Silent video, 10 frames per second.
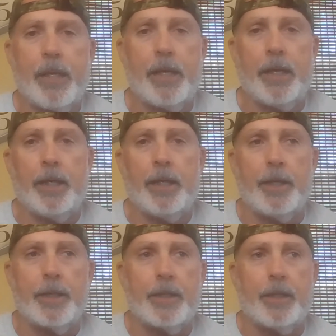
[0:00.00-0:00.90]

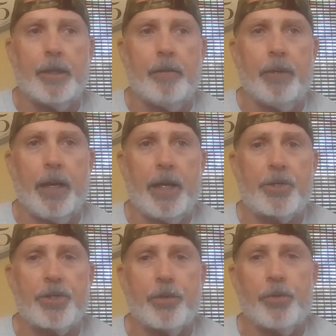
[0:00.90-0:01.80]
and um, I
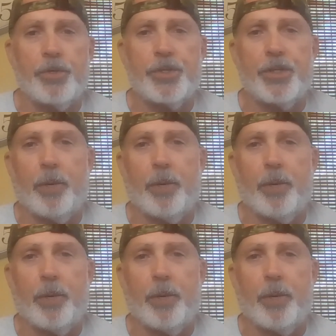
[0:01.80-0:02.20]
actually was